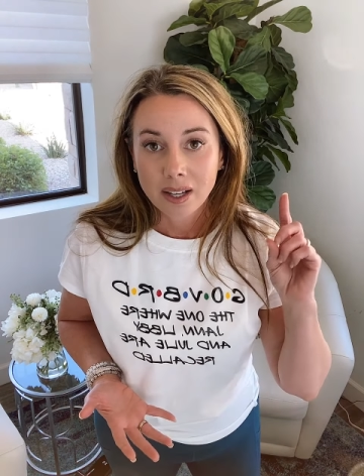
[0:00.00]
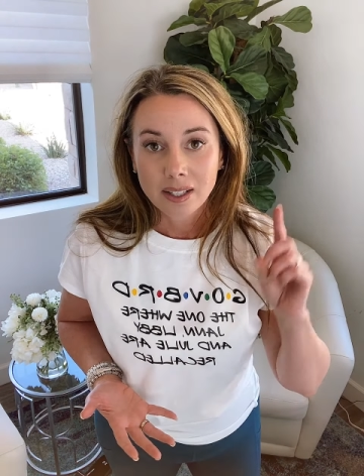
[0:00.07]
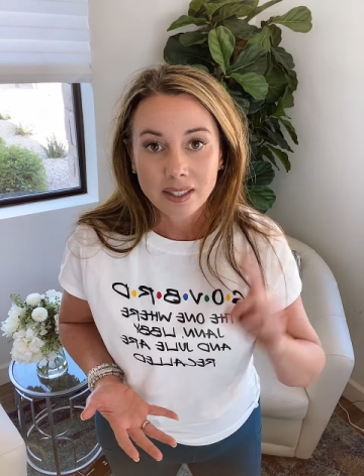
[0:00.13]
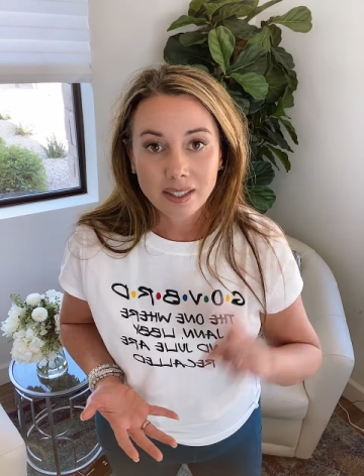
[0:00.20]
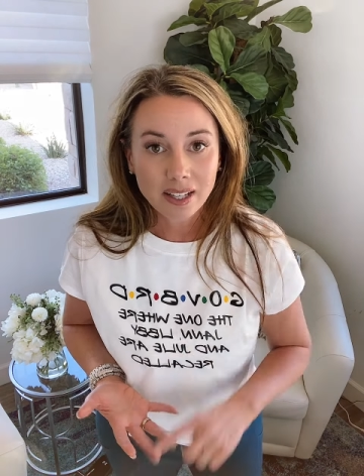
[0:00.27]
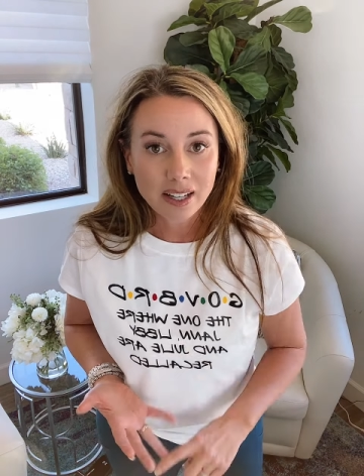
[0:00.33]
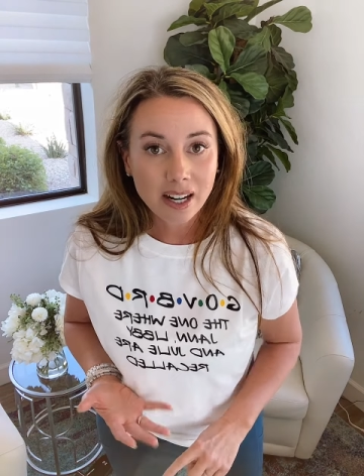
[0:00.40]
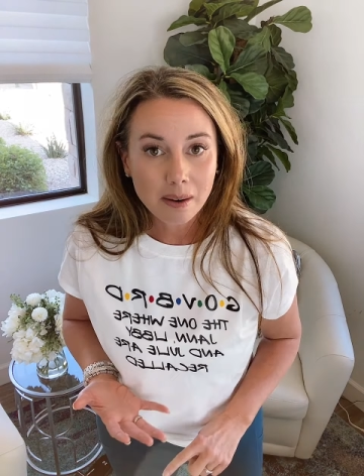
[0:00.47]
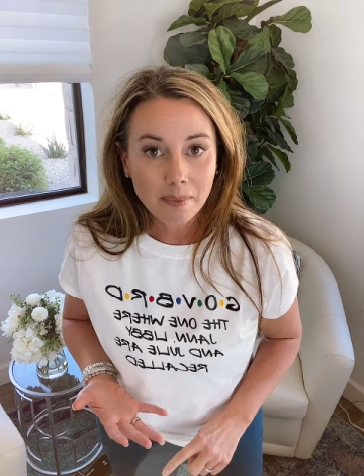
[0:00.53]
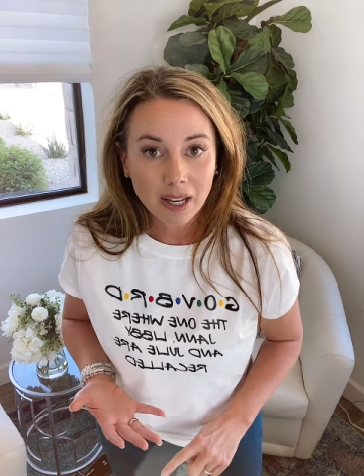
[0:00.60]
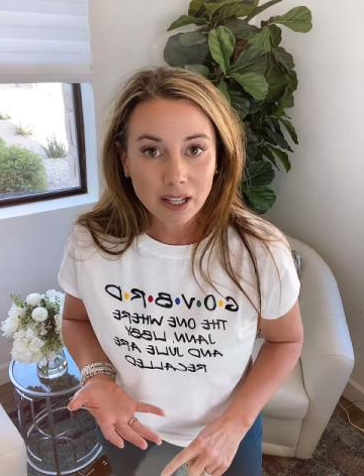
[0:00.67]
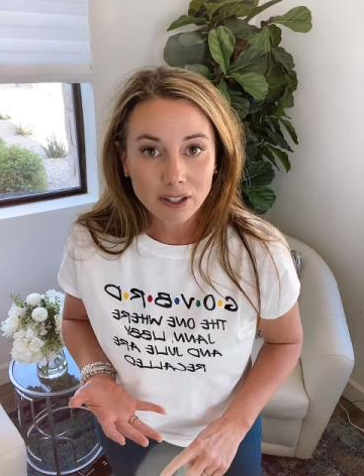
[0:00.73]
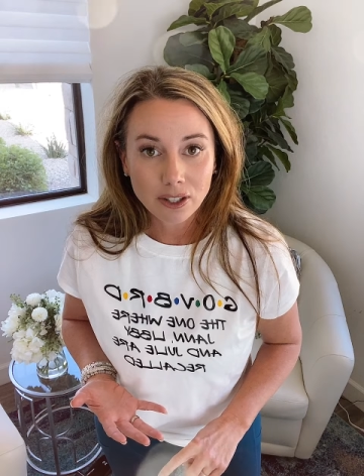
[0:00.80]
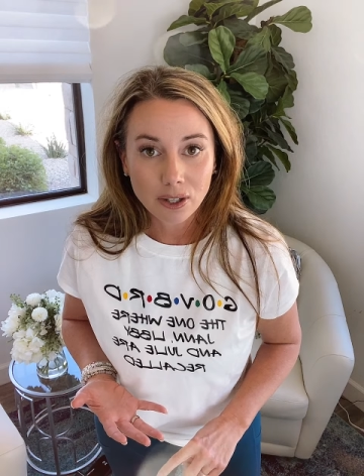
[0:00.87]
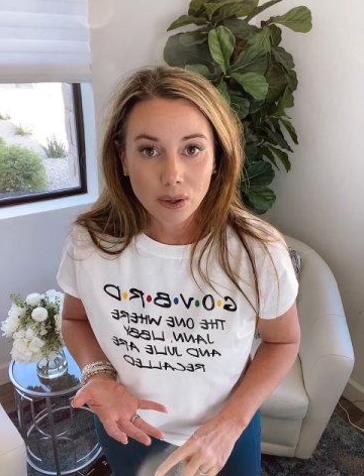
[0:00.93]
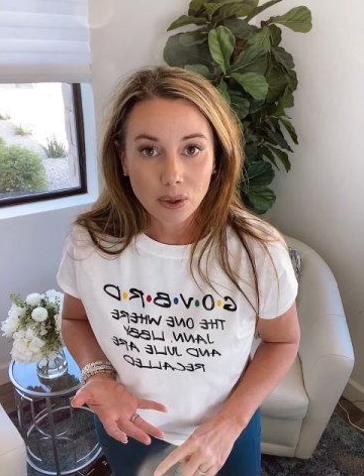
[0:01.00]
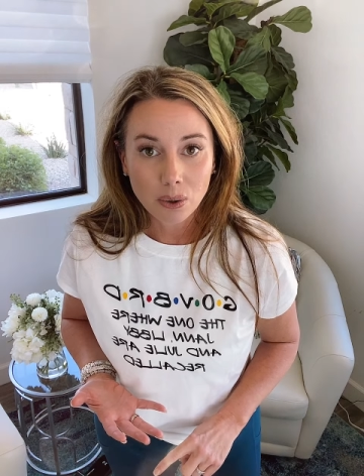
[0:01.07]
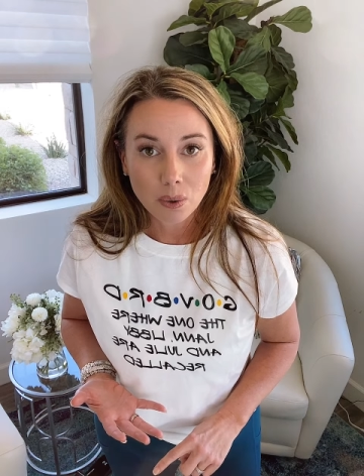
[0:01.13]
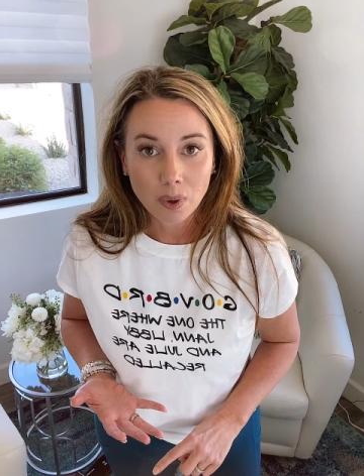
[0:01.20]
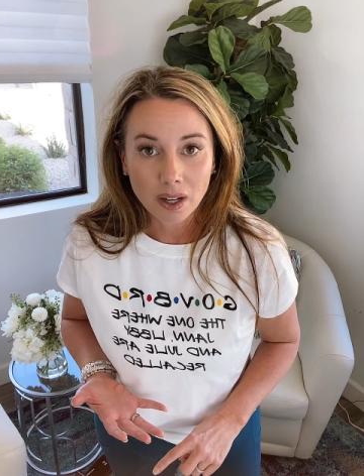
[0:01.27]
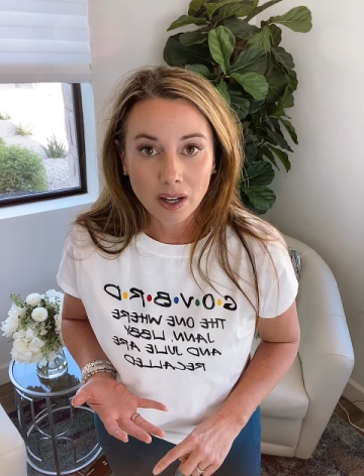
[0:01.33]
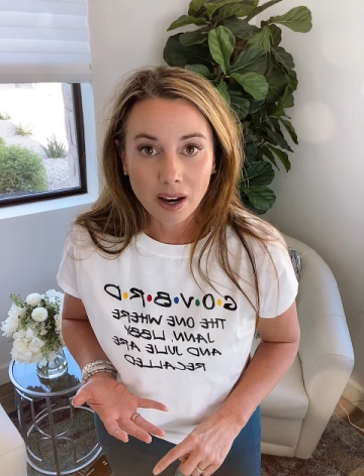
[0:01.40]
send an email
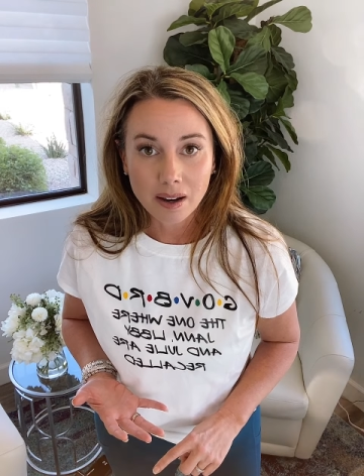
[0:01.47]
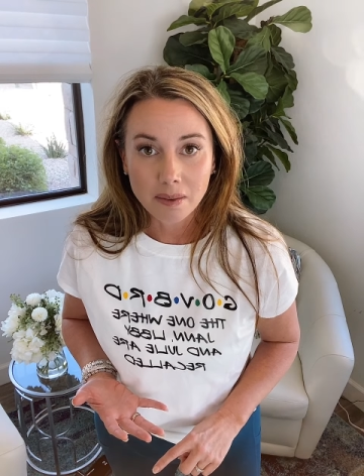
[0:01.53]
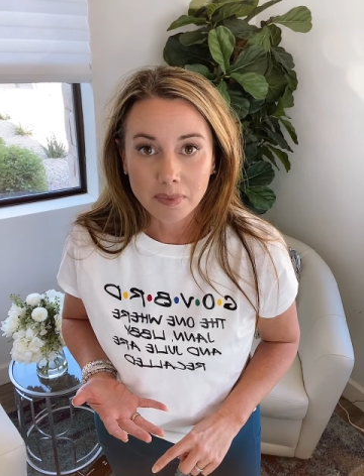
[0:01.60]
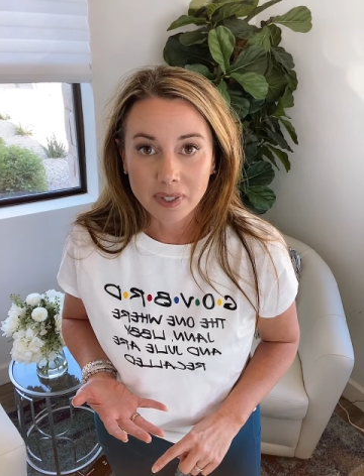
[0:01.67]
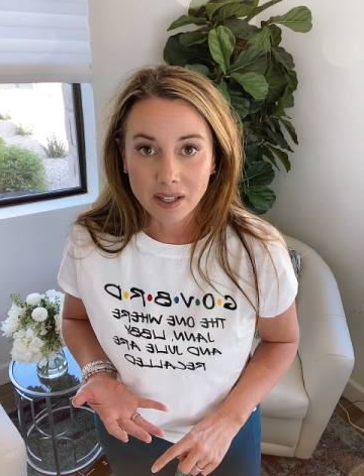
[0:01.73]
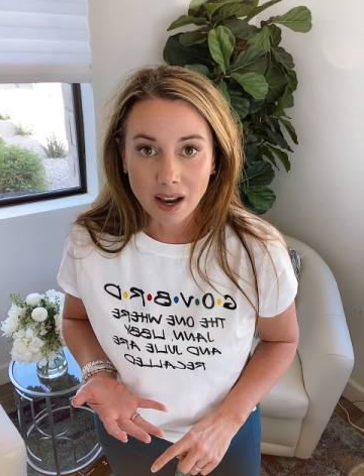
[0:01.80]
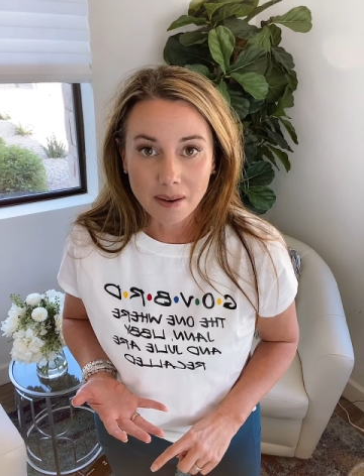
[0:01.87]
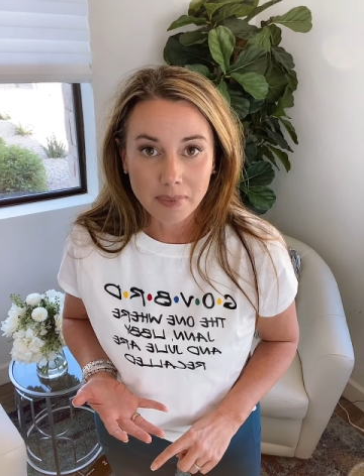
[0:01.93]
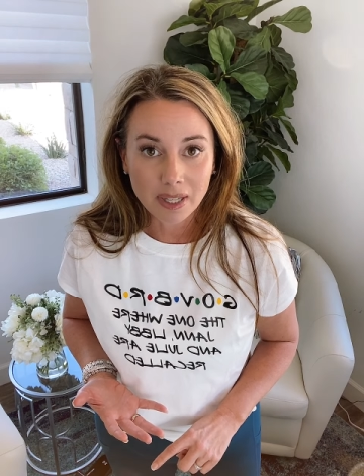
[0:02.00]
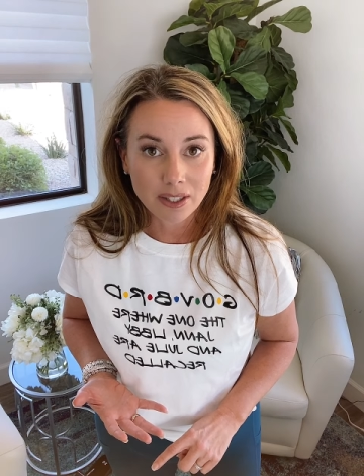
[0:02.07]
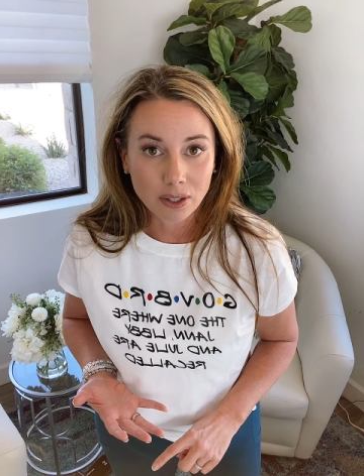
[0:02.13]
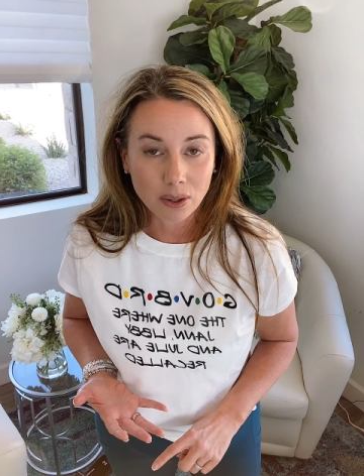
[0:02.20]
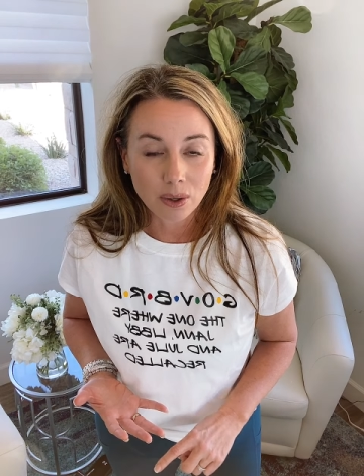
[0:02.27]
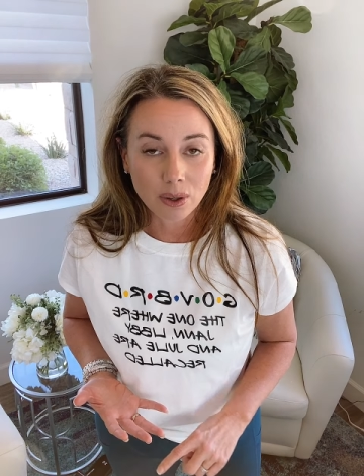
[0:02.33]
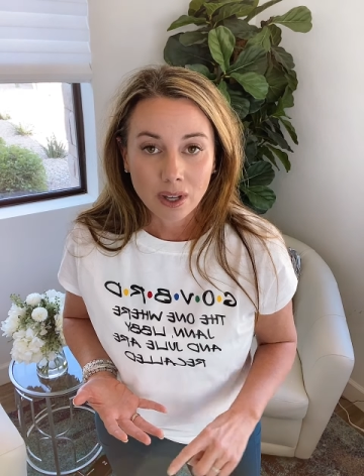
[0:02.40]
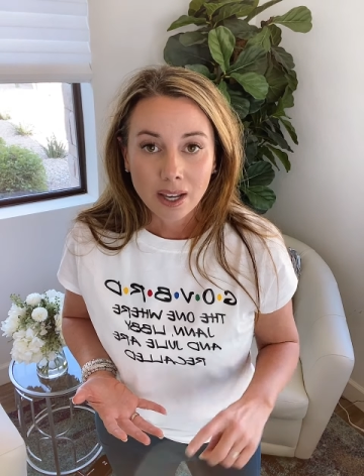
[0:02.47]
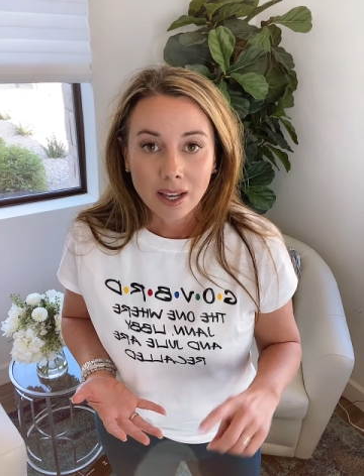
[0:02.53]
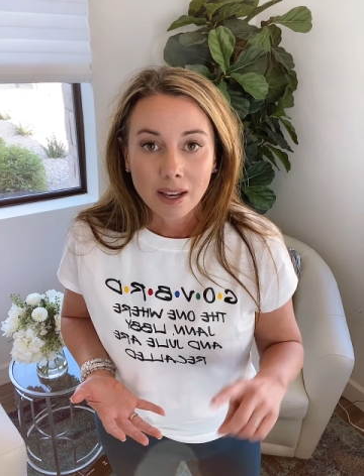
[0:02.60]
to Scott Menzel,